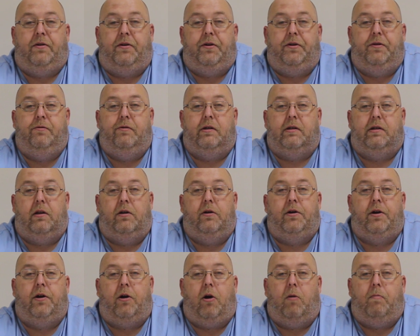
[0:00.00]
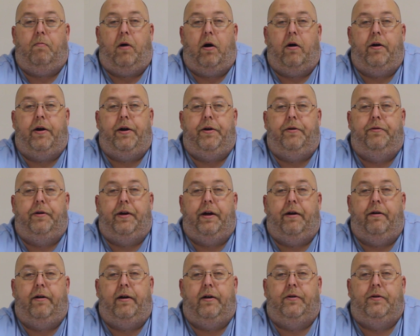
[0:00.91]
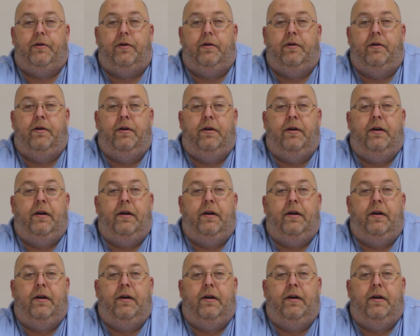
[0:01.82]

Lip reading: to do is look at our Mario character